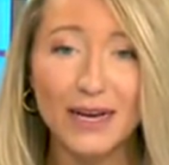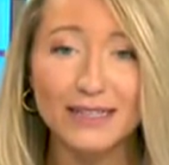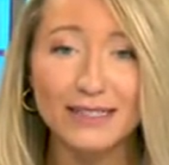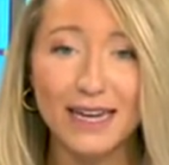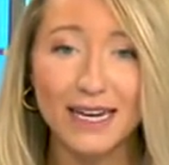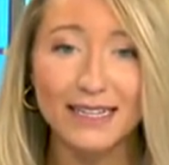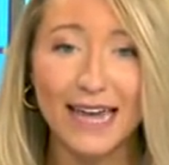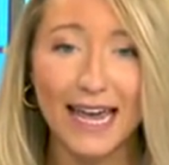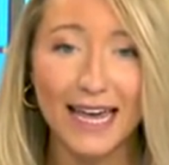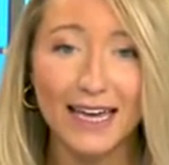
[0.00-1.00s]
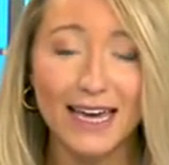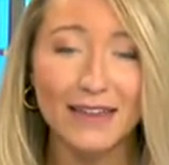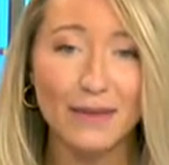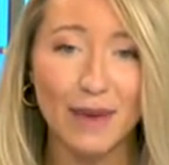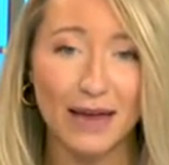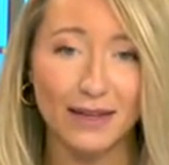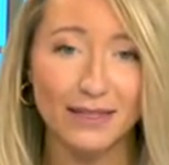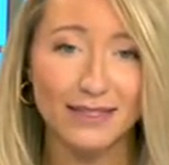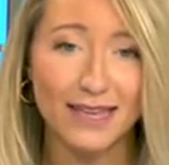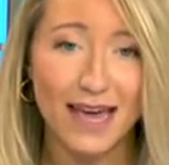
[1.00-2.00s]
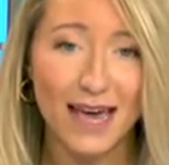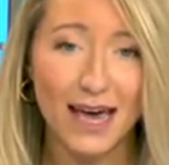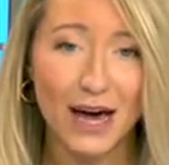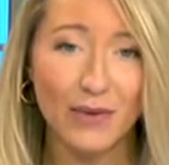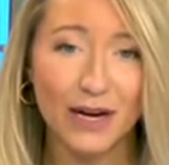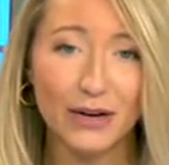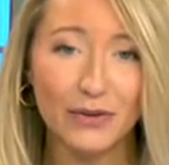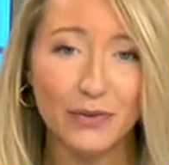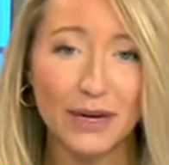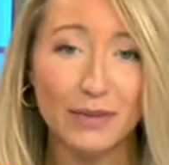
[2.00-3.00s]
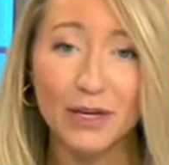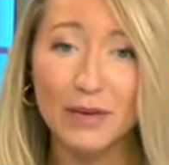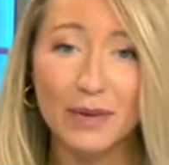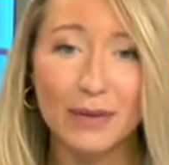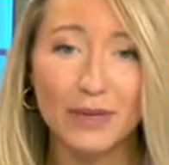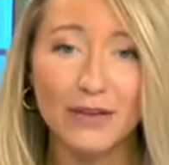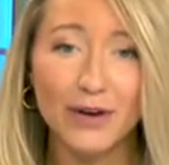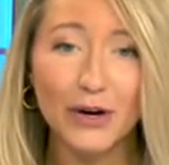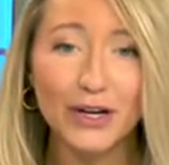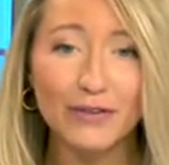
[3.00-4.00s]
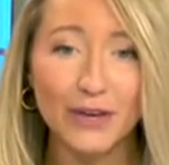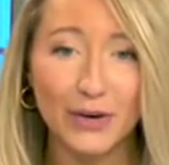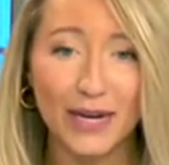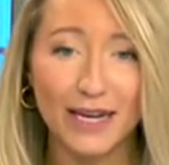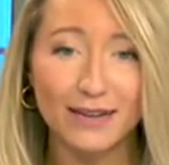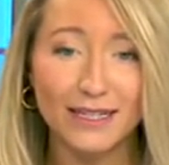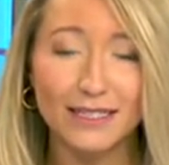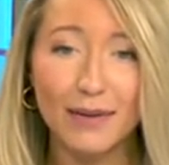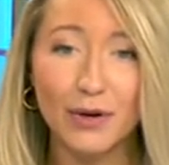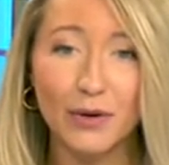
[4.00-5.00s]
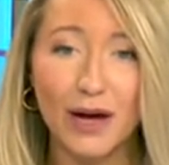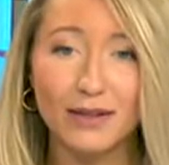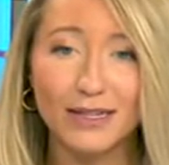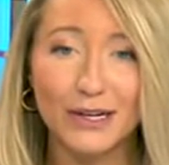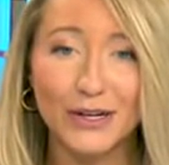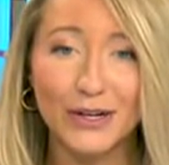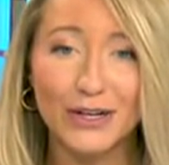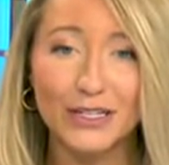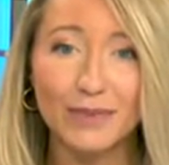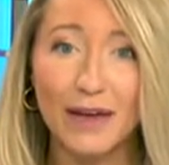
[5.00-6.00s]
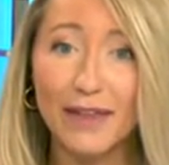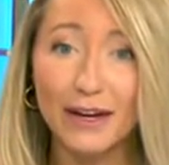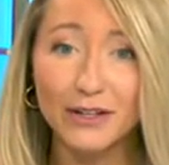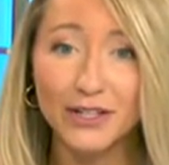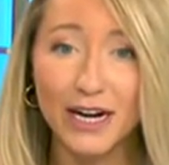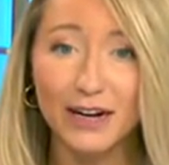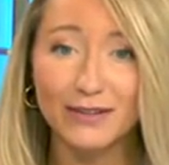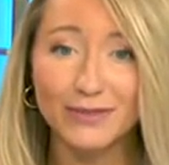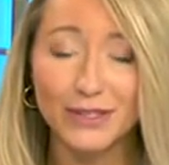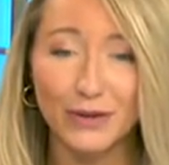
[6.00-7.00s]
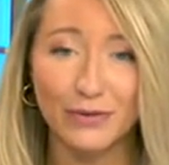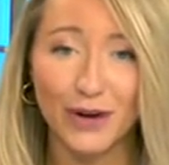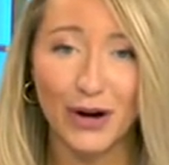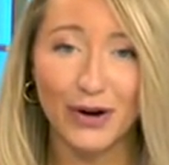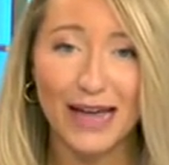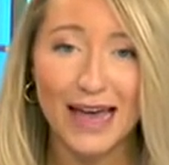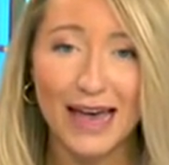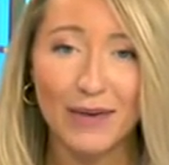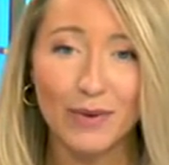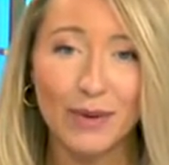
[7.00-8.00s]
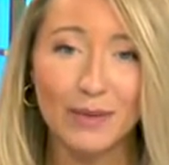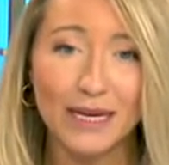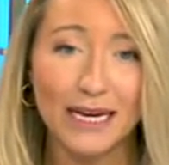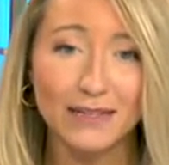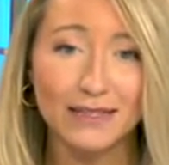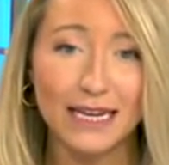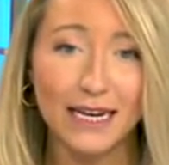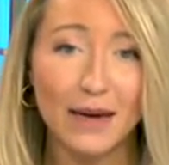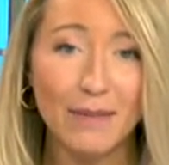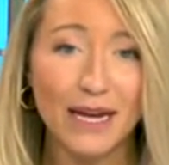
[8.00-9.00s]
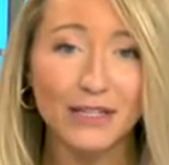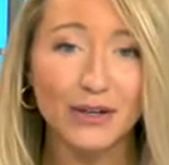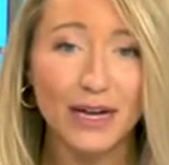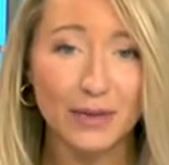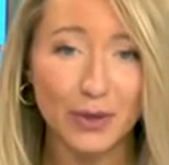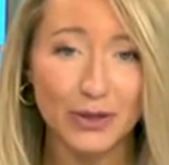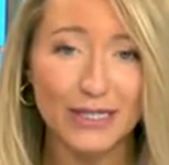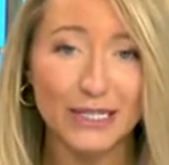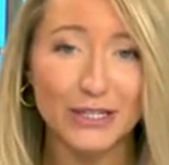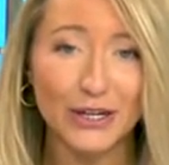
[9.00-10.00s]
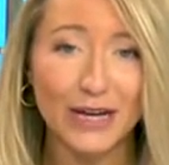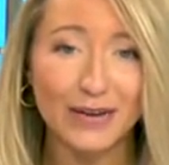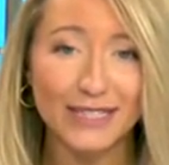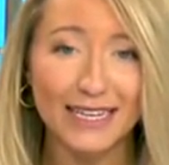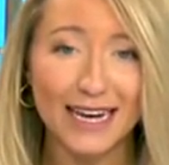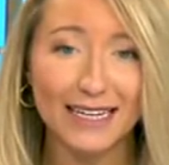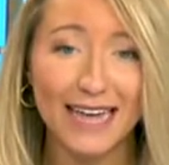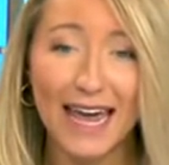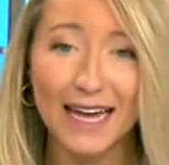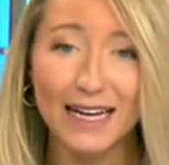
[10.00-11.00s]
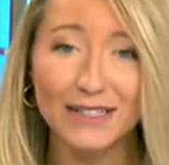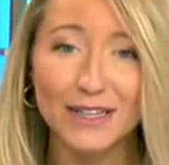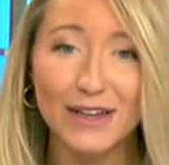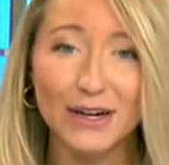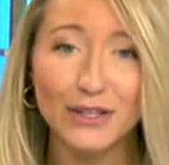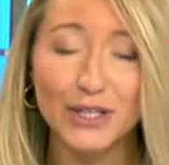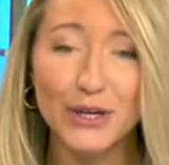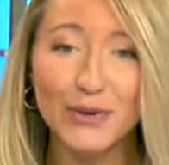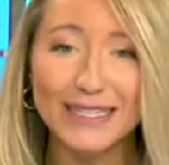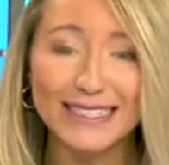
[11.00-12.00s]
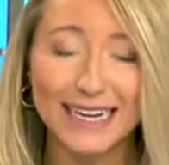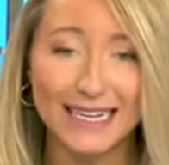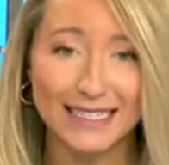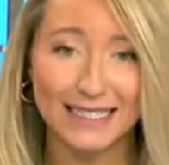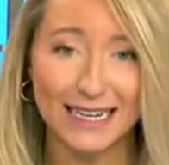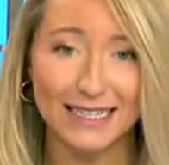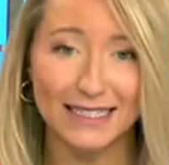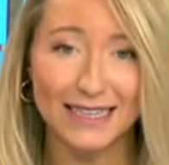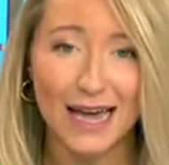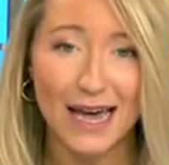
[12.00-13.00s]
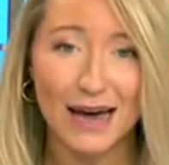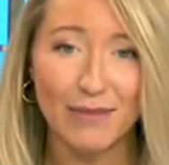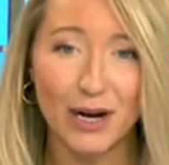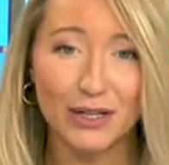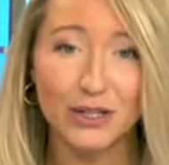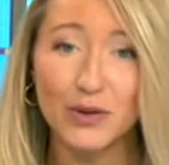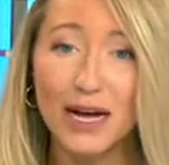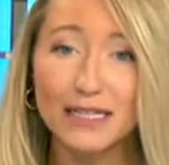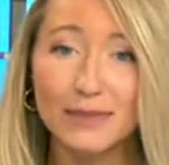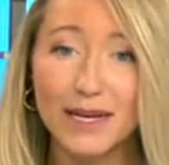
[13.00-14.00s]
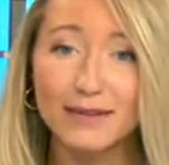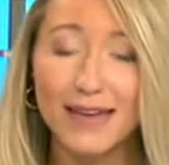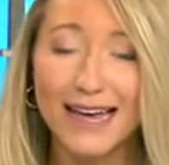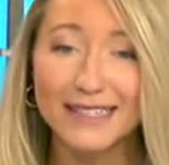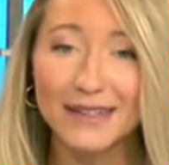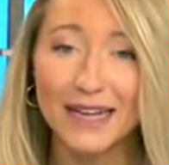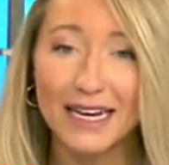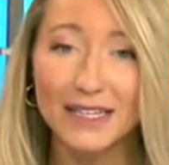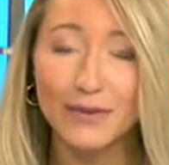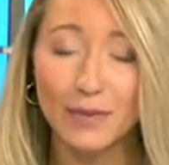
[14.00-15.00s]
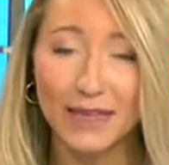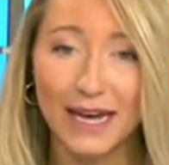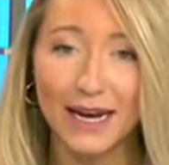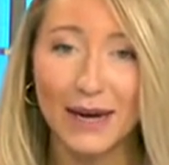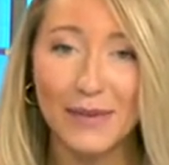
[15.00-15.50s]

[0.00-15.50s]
Senate hanging in the balance. A record 3 million people have already voted, and Democrats are encouraged by their share so far. Republicans need a major in person turnout today to hang on to their two Senate seats. Mark Strassmann has the latest from Atlanta.